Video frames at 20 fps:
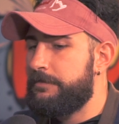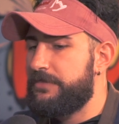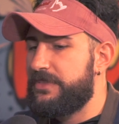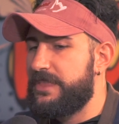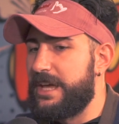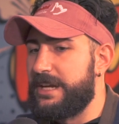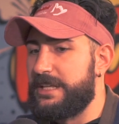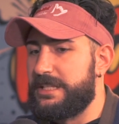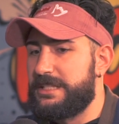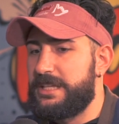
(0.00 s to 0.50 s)

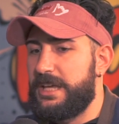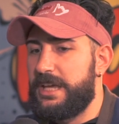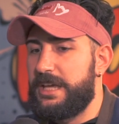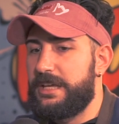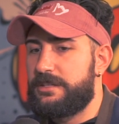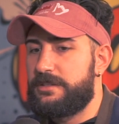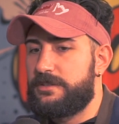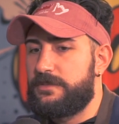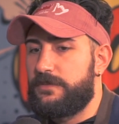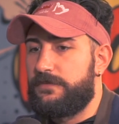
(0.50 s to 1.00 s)
that it
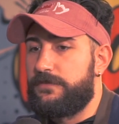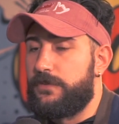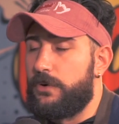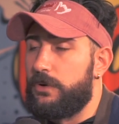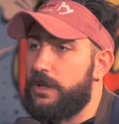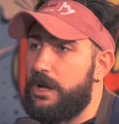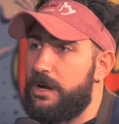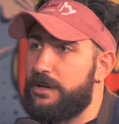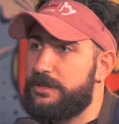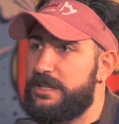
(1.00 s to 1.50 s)
takes for a
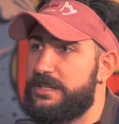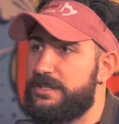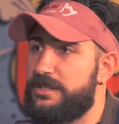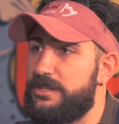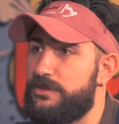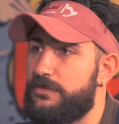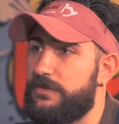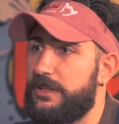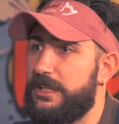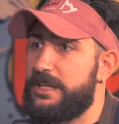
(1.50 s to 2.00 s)
long
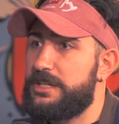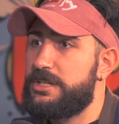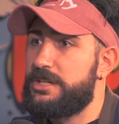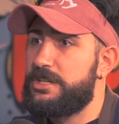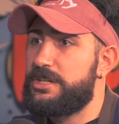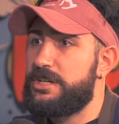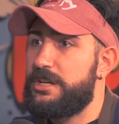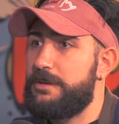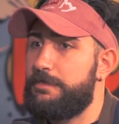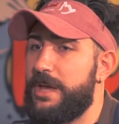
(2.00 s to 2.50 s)
distance
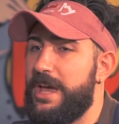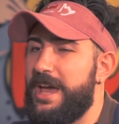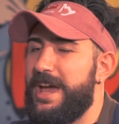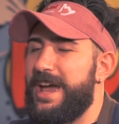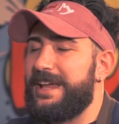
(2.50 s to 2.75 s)
relationship.